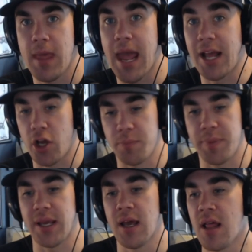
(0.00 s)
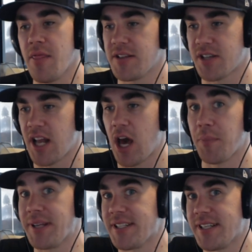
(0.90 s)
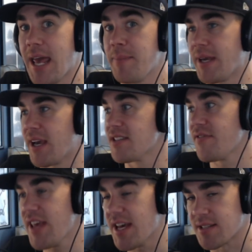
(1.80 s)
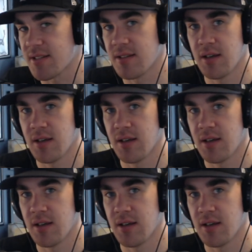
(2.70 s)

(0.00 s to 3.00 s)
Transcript: And it could be this is going to help me today because of this.